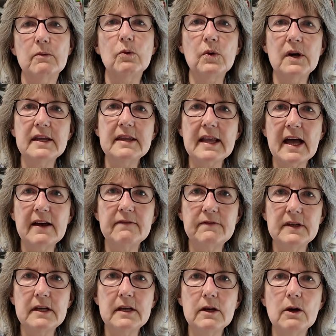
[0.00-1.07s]
when that
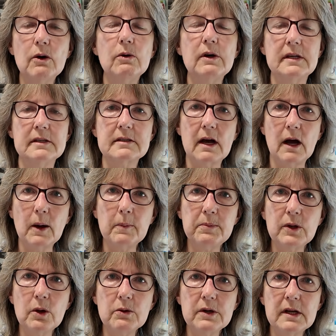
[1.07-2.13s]
video is
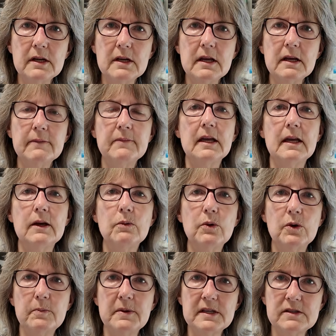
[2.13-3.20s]
uploaded. It
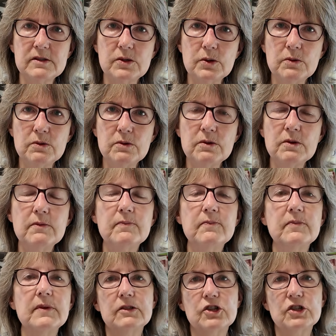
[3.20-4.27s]
will be soon.
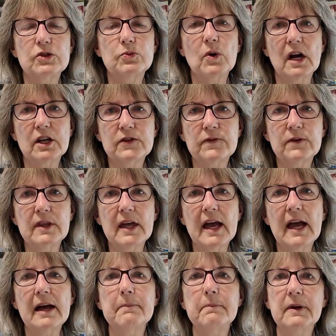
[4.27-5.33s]
Just watch for
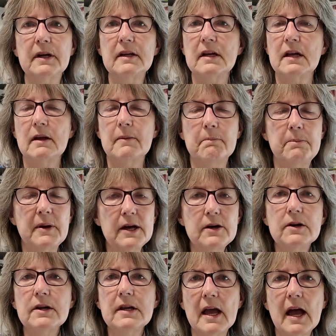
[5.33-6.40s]
that. But
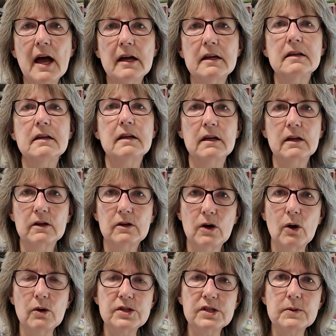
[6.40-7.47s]
better yet,
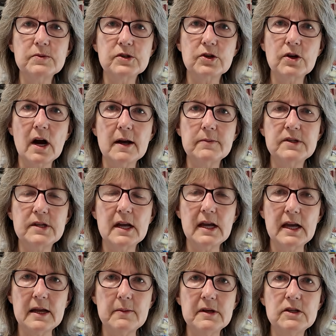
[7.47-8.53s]
go subscribe
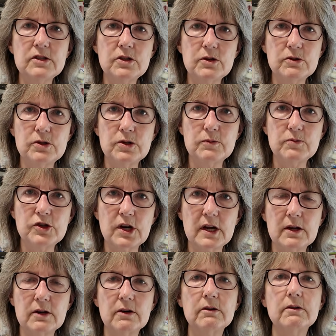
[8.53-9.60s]
to Amy's YouTube
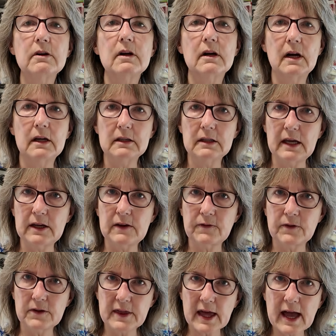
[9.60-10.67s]
channel. A link
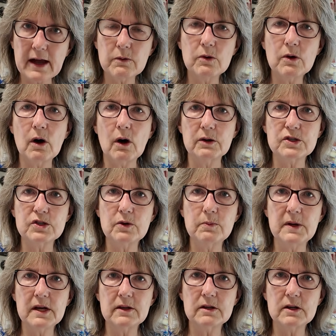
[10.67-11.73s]
for that will also
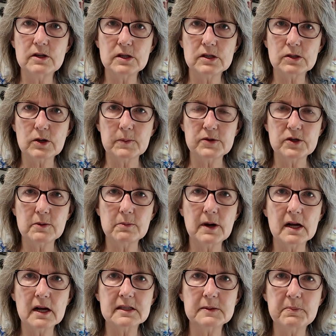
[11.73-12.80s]
be in the description
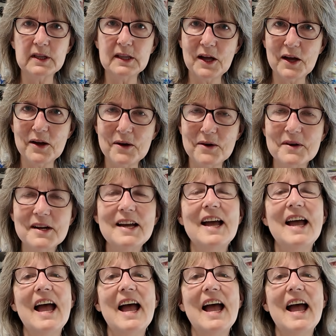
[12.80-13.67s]
box below,